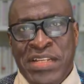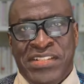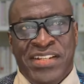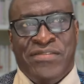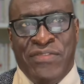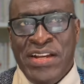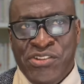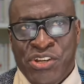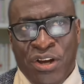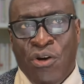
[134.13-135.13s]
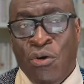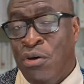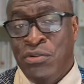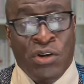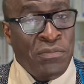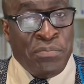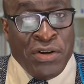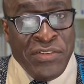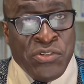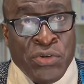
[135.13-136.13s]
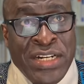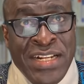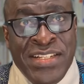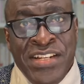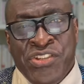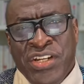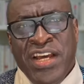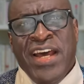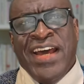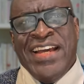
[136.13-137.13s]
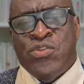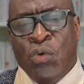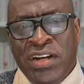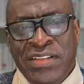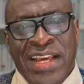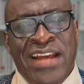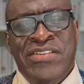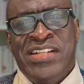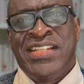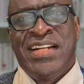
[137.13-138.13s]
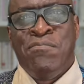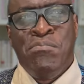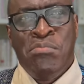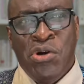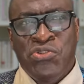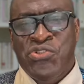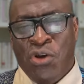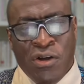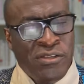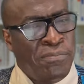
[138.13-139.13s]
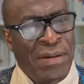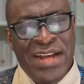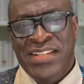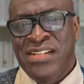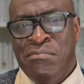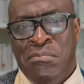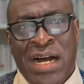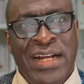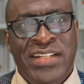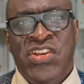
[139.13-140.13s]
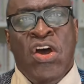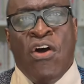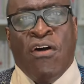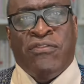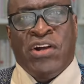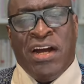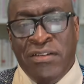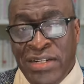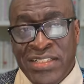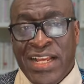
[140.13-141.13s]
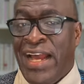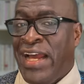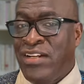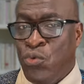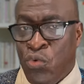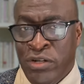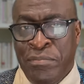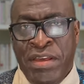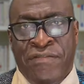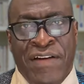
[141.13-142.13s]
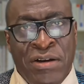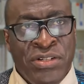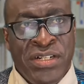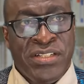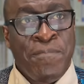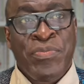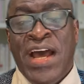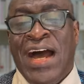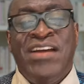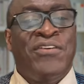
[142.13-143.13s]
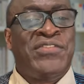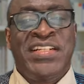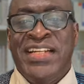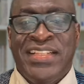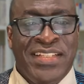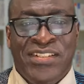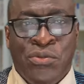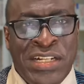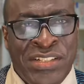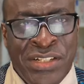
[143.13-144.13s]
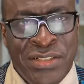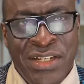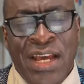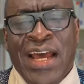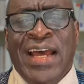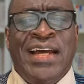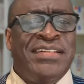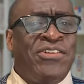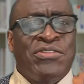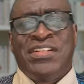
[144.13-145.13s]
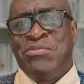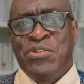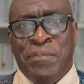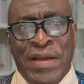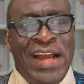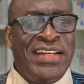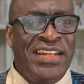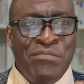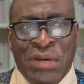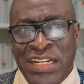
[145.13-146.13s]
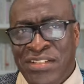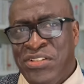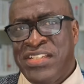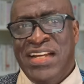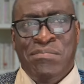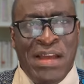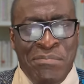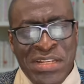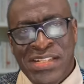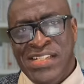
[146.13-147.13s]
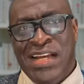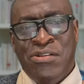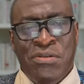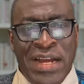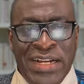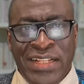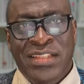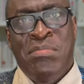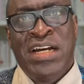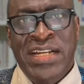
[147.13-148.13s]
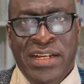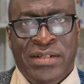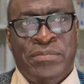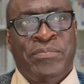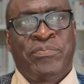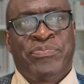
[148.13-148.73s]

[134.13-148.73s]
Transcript: business venture or nonprofit organization is one of the areas that most occupies the minds of current and would-be founders. I often get this question, Dr. Modupe, I need money to start my business. How do I get the money?